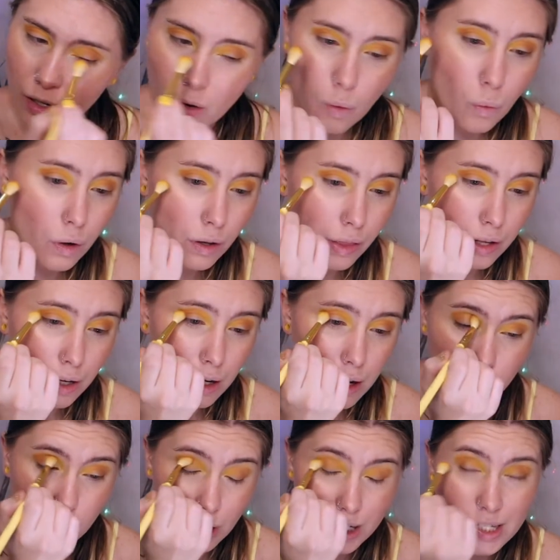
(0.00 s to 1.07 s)
Or like
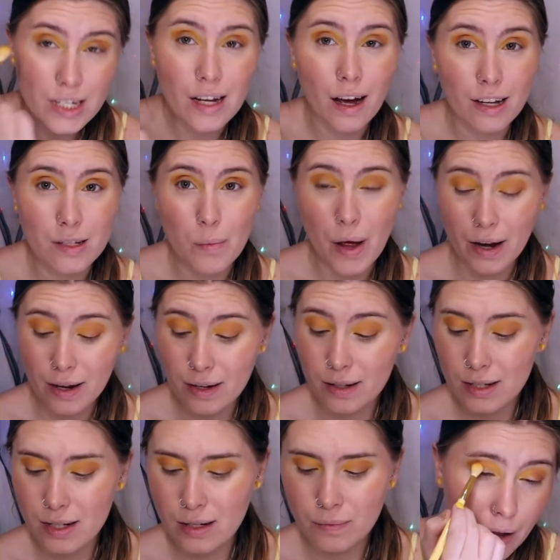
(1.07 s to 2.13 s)
Trixie
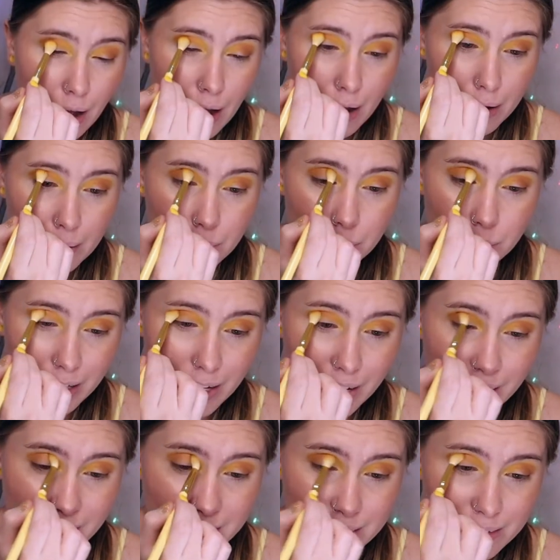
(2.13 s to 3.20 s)
Cosmetics, I
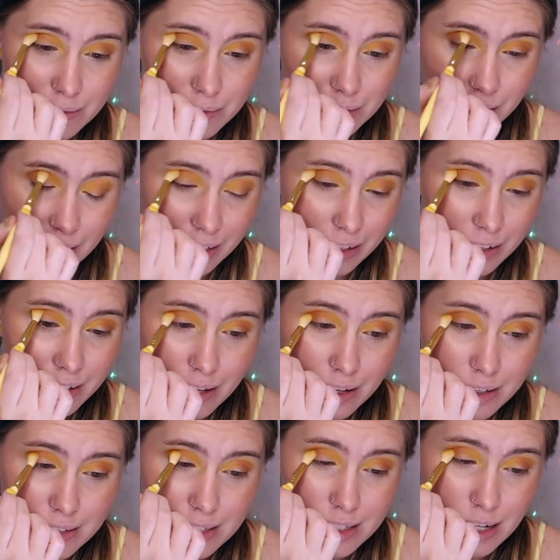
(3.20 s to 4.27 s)
can't
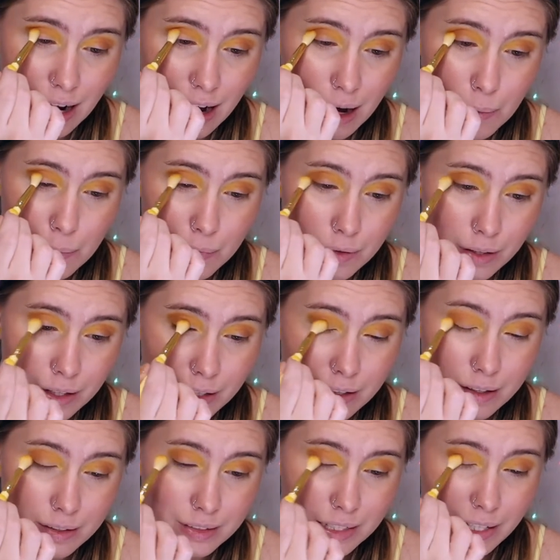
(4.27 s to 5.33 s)
stop, like,
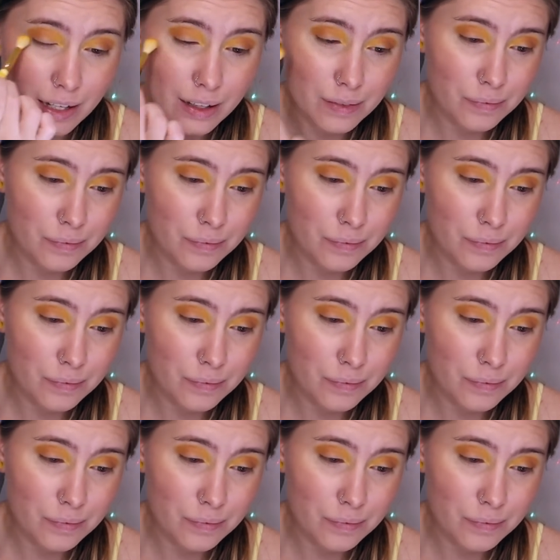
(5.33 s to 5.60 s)
yeah.